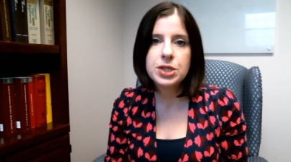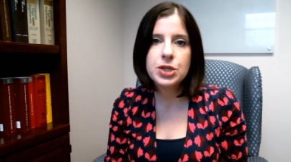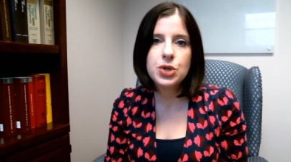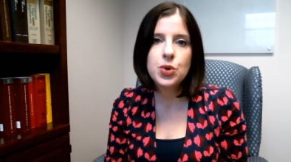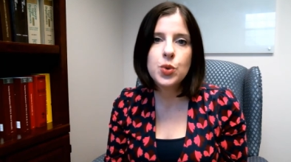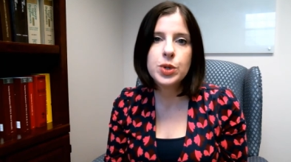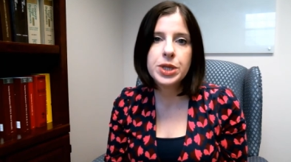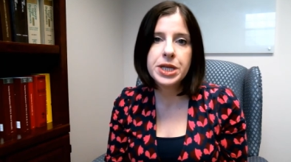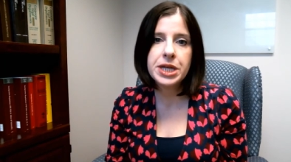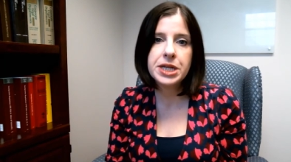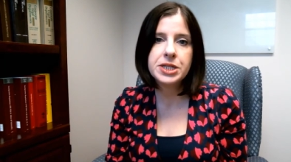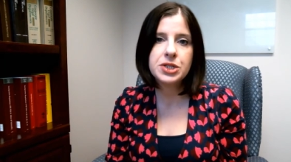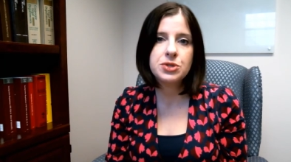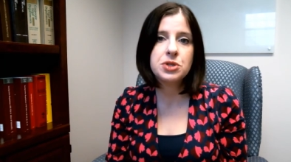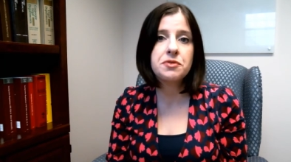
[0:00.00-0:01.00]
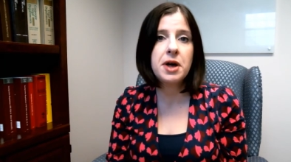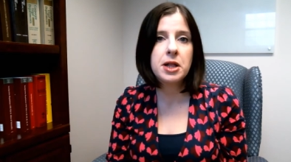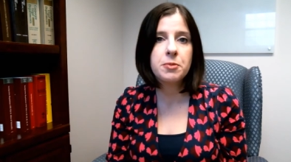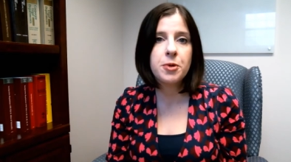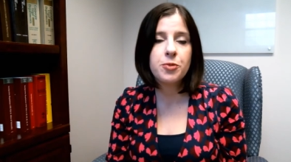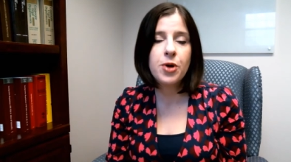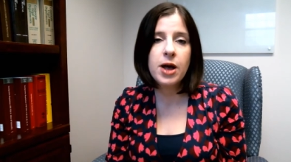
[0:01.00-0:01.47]
you will need to develop
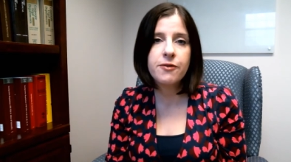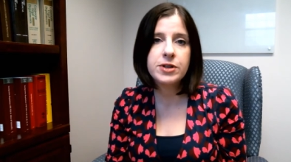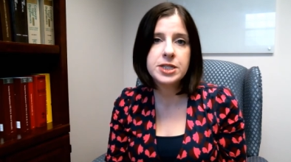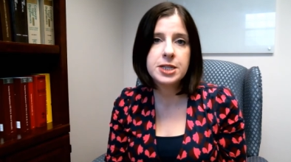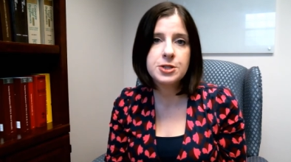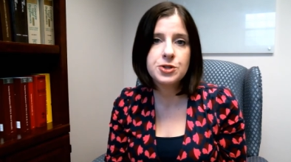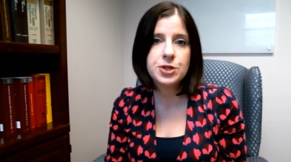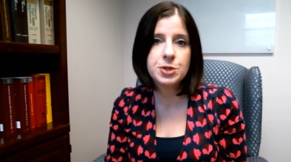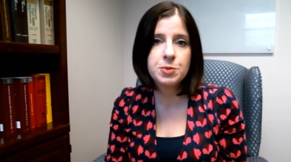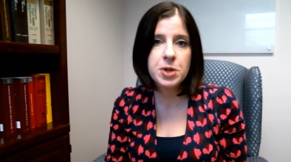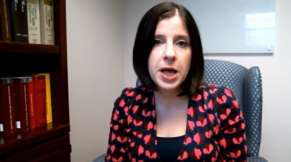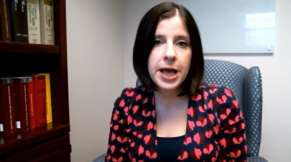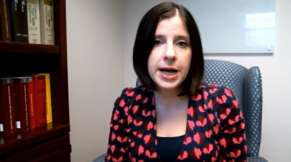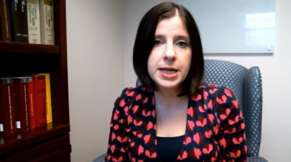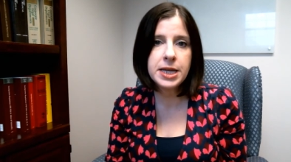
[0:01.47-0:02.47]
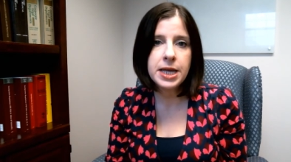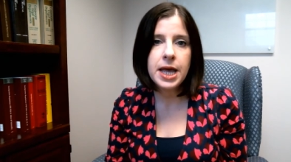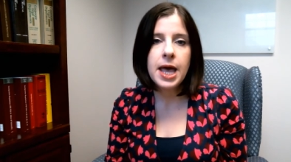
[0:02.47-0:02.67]
a profits interest plan